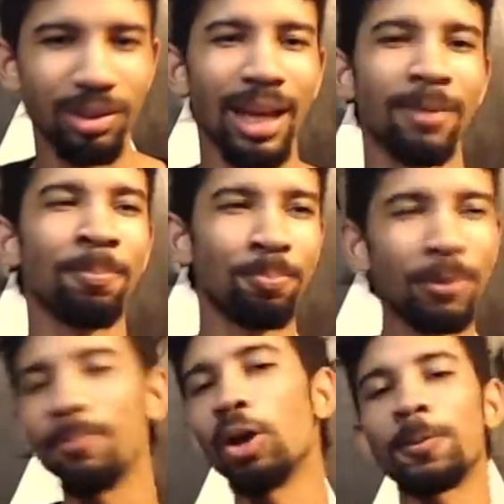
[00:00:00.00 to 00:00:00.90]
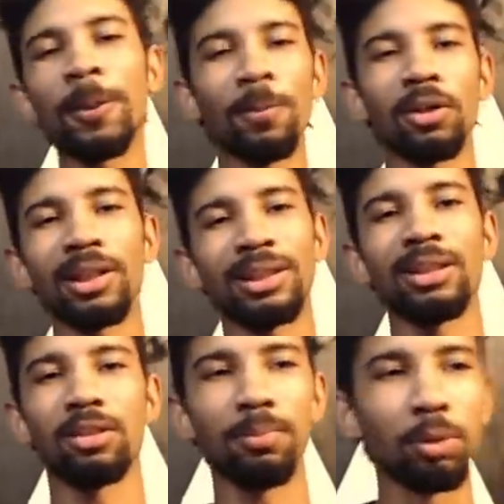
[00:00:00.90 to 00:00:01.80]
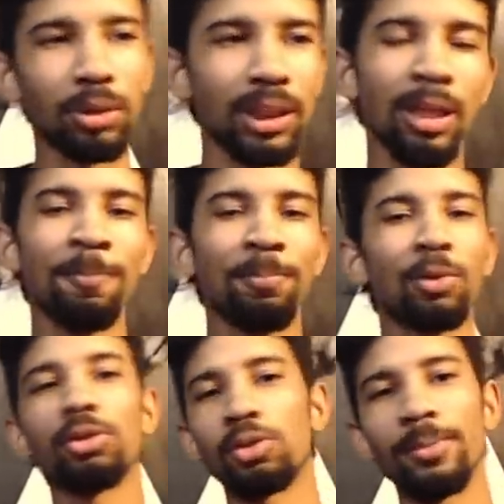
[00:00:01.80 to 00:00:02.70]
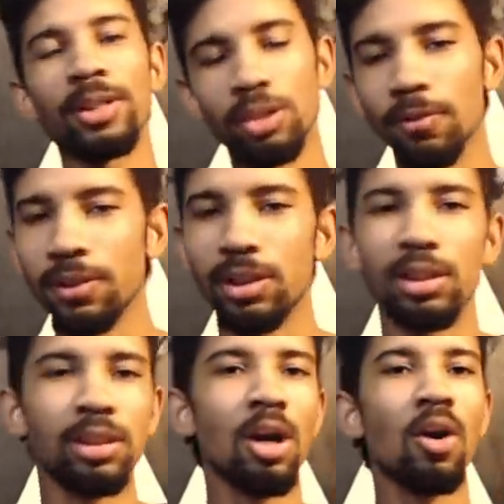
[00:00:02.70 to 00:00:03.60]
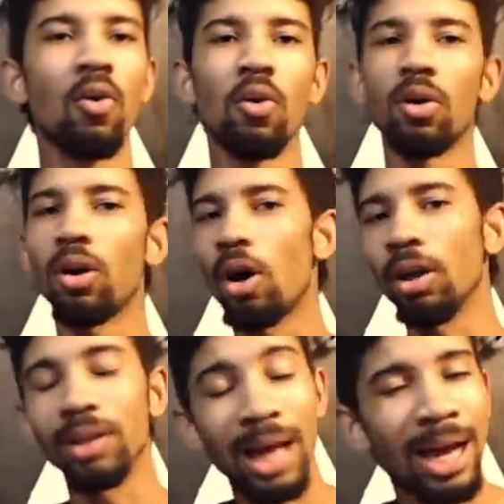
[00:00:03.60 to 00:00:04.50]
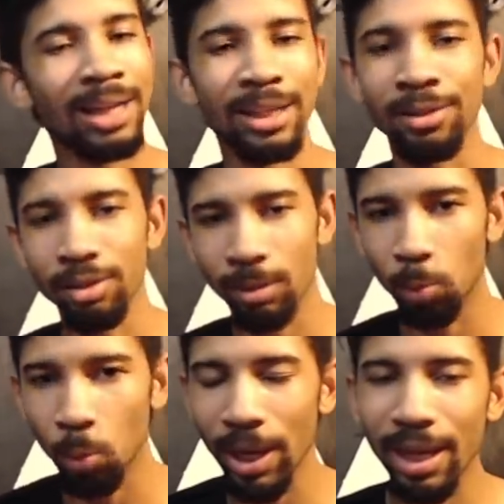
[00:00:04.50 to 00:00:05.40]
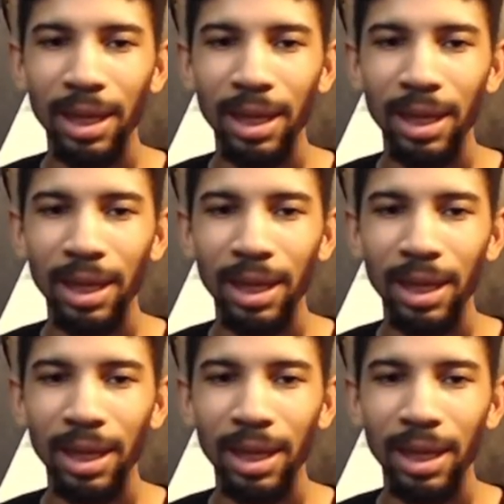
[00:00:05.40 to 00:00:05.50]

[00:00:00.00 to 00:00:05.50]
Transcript: Like pe most people are listening to music through streaming services or online in some way,